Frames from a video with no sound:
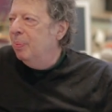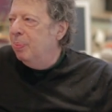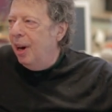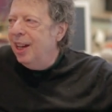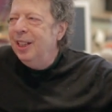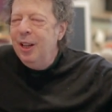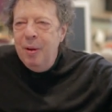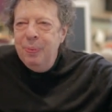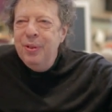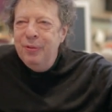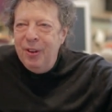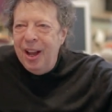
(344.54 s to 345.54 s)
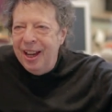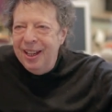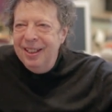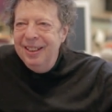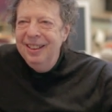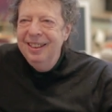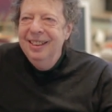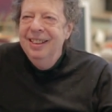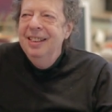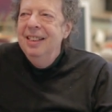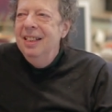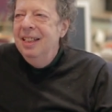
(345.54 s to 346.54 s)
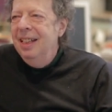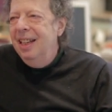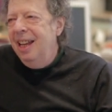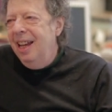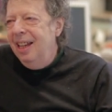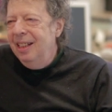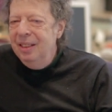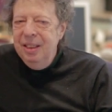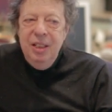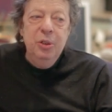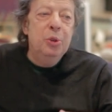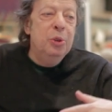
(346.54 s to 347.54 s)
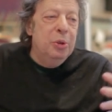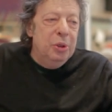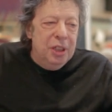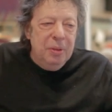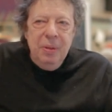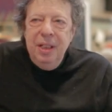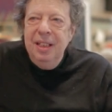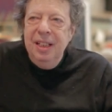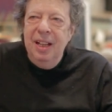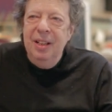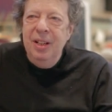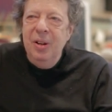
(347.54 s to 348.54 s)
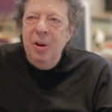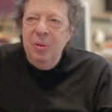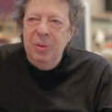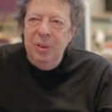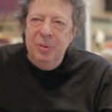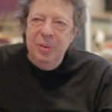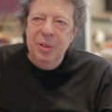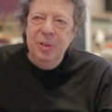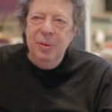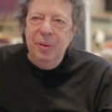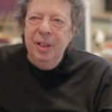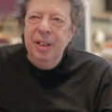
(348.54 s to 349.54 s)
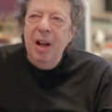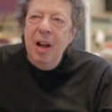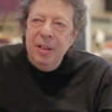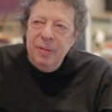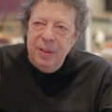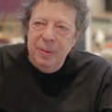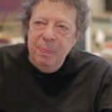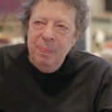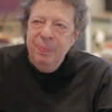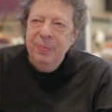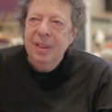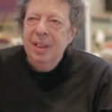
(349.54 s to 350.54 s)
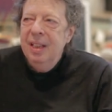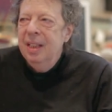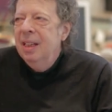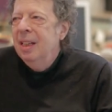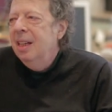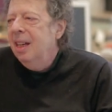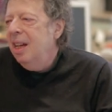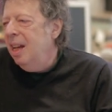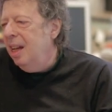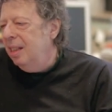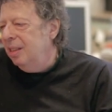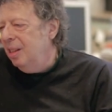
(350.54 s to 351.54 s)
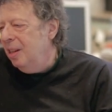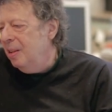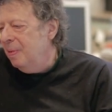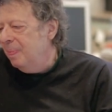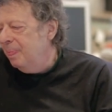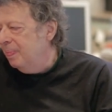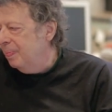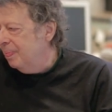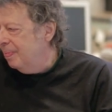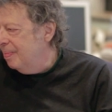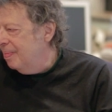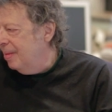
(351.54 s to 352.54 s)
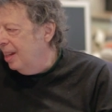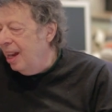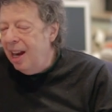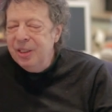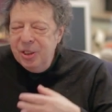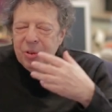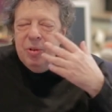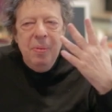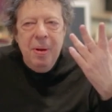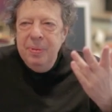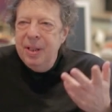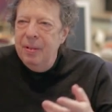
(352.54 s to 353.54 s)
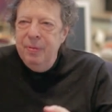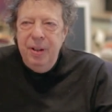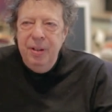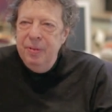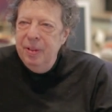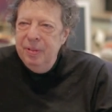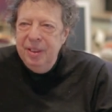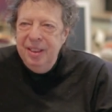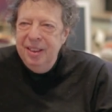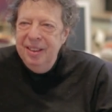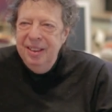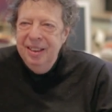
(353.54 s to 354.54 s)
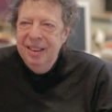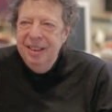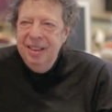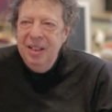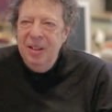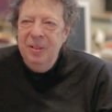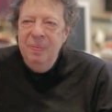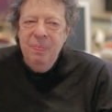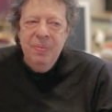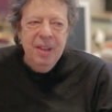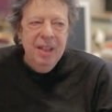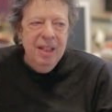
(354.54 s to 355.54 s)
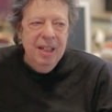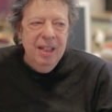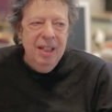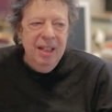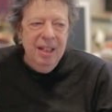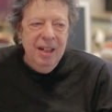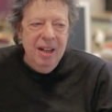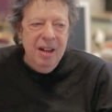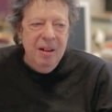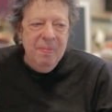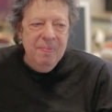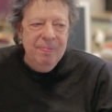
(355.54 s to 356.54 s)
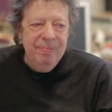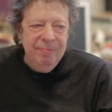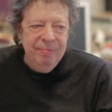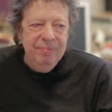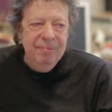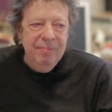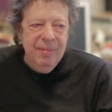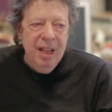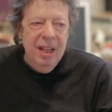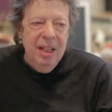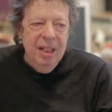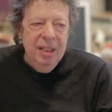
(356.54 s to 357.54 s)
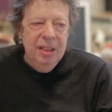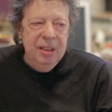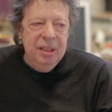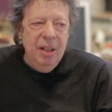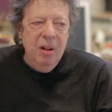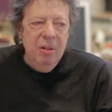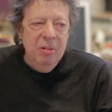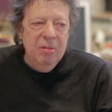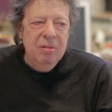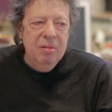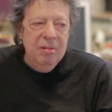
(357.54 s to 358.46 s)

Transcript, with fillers: breaking up the fight, and introducing me to the LA art world, which is very kind of him. And, um, and I still remember that very vividly. You know? Um, so